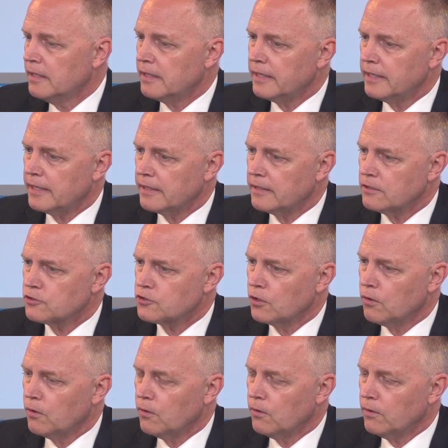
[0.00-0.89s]
And
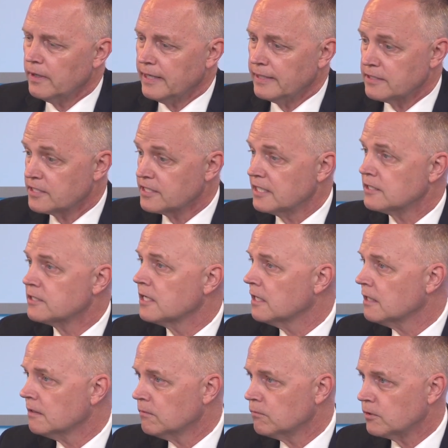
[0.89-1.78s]

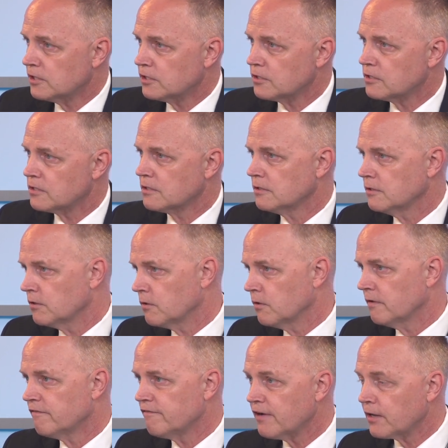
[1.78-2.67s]
CISA, which is, you
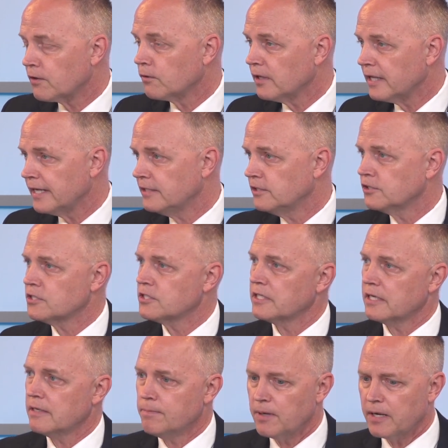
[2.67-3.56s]
know, a federal
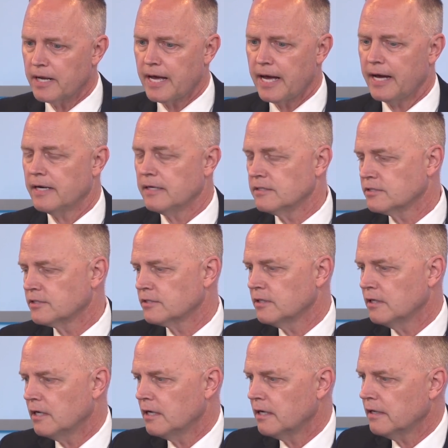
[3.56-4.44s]
agency but
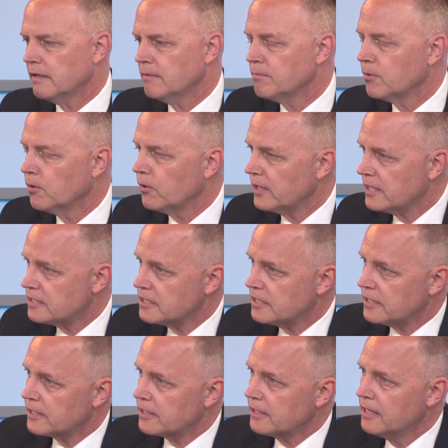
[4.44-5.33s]
has
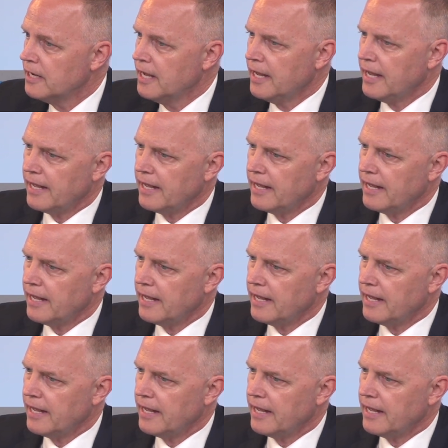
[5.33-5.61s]
employees here,